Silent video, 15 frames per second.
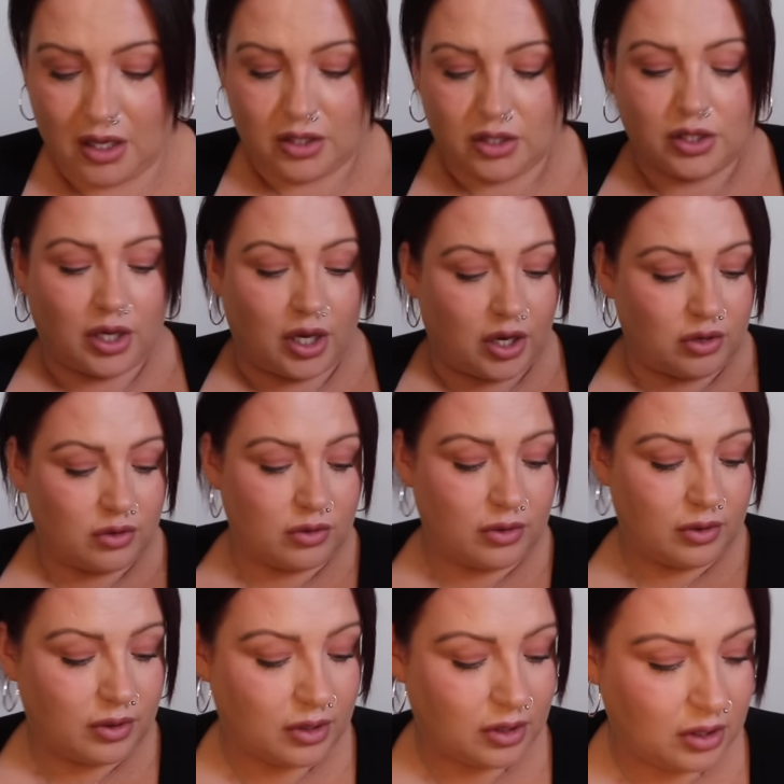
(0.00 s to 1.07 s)
So,
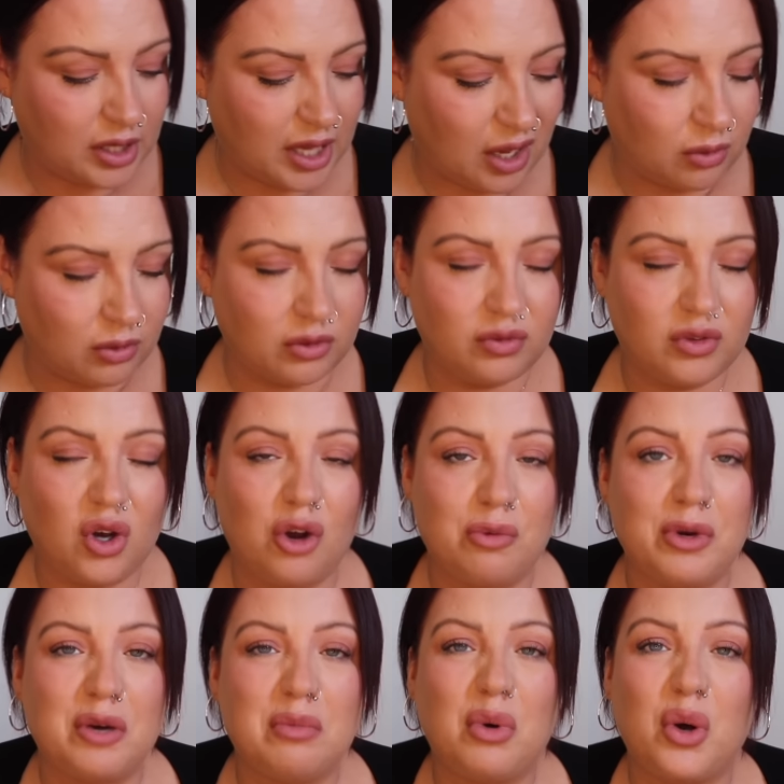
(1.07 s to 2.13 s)
yeah, we've got
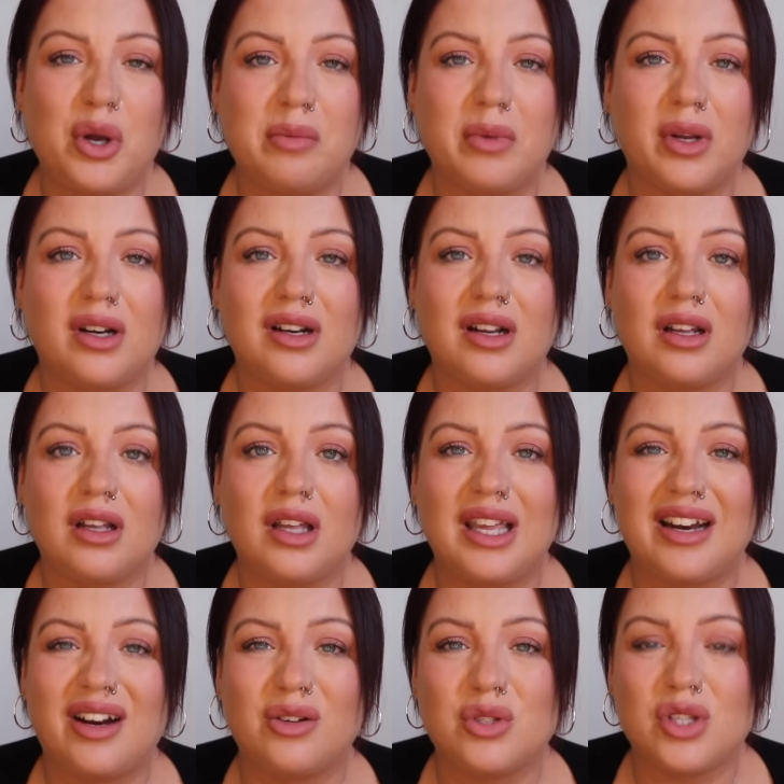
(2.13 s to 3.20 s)
him an appointment,
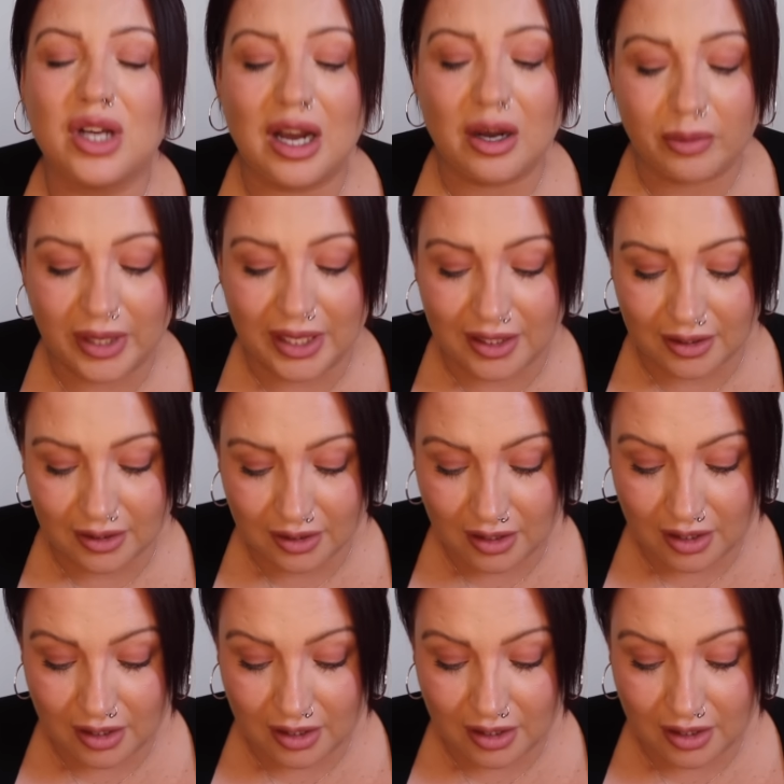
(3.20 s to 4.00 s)
you know, to go in.